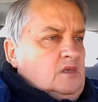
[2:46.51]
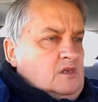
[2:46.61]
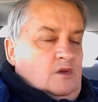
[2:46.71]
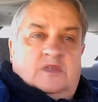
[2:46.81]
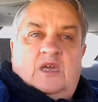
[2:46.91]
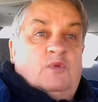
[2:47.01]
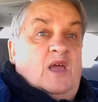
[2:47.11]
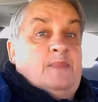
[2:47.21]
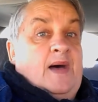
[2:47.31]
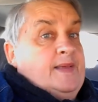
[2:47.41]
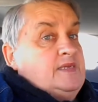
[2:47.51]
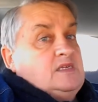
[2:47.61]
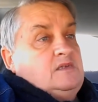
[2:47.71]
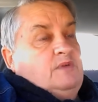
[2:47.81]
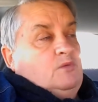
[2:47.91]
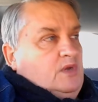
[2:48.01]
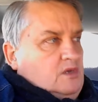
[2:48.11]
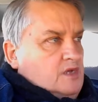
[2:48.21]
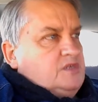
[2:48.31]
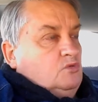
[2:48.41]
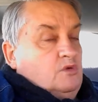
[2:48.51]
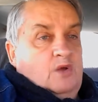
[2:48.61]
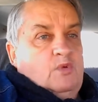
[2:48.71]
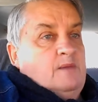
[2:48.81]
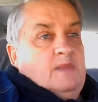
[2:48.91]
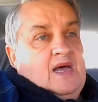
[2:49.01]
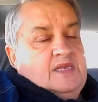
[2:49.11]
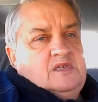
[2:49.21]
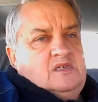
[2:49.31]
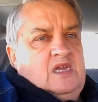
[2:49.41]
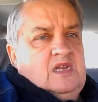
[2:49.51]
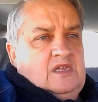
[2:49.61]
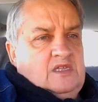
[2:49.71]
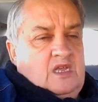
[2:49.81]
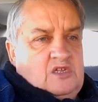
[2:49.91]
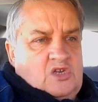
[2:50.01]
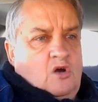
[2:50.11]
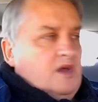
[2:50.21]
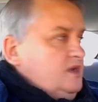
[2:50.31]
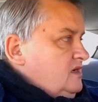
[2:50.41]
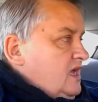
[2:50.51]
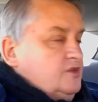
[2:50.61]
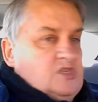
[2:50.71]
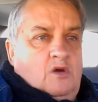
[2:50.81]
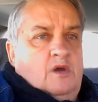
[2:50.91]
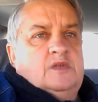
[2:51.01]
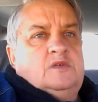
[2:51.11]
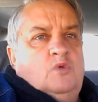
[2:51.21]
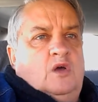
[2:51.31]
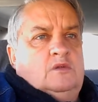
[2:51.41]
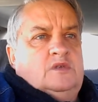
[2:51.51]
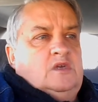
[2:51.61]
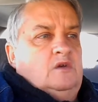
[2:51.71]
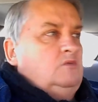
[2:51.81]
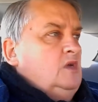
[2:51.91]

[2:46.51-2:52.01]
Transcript: As long as they wear masks. Well, we've still got to wear masks inside and outside as well. So